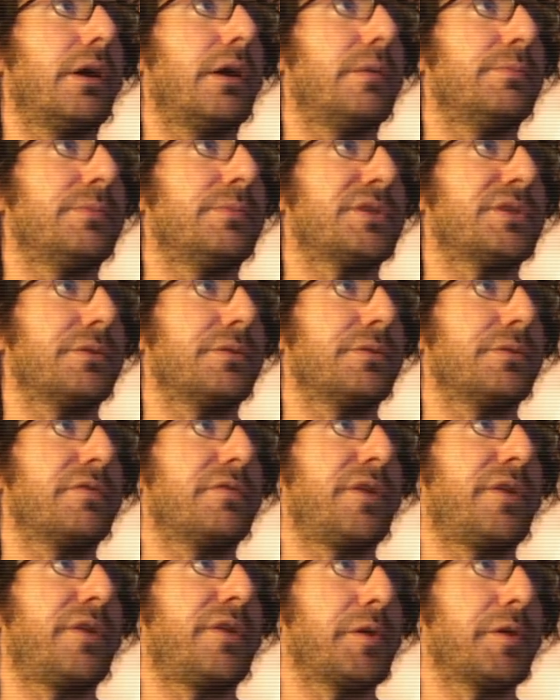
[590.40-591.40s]
so they're
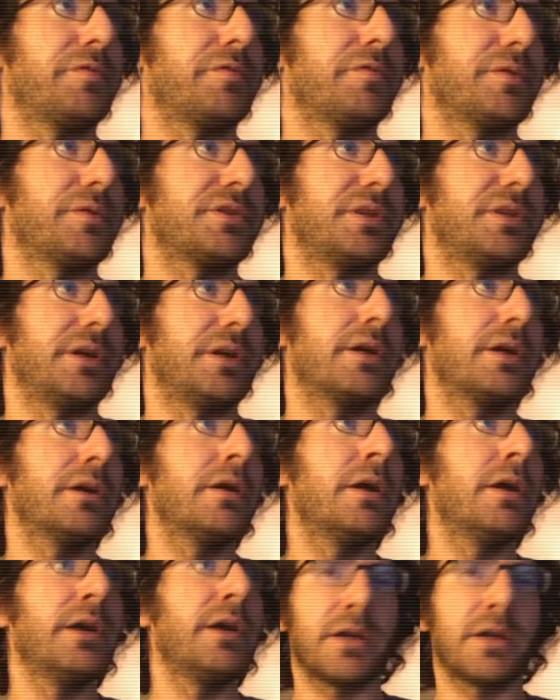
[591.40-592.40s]
following folks there.
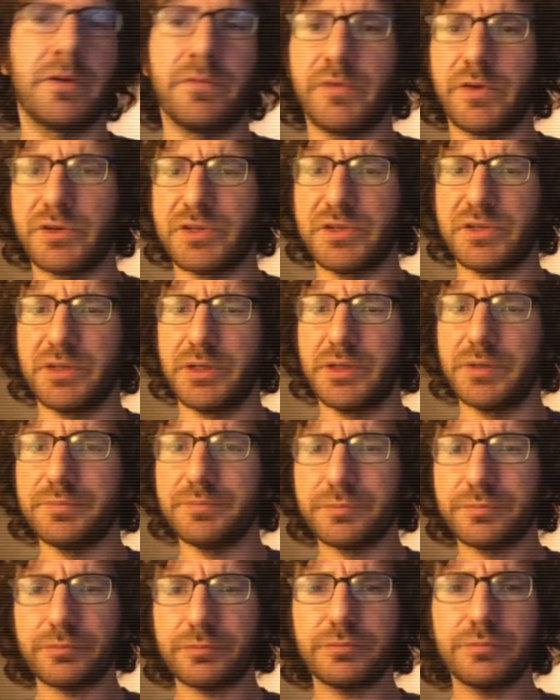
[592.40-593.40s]
Conversely,
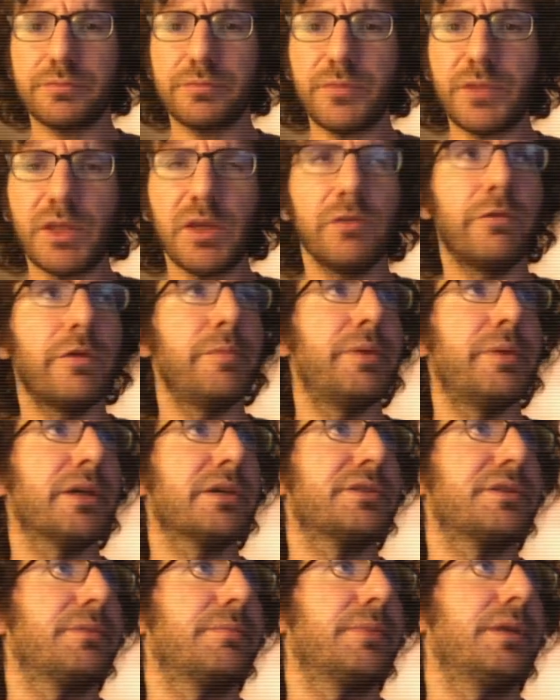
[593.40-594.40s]
if we pick
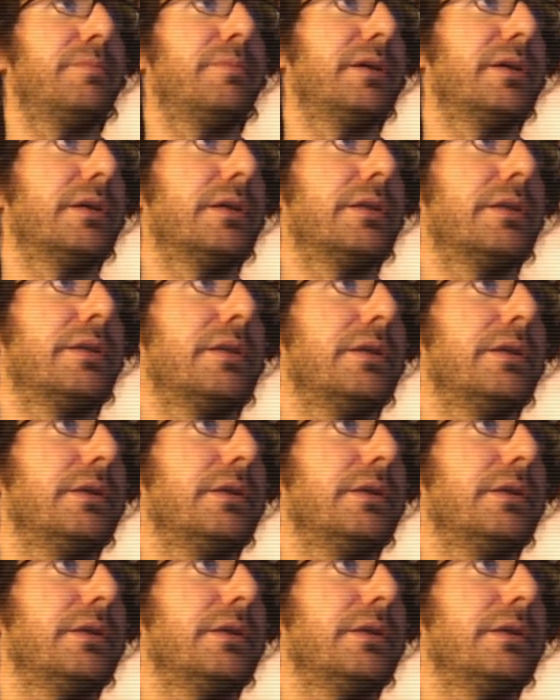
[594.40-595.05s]
somebody big in the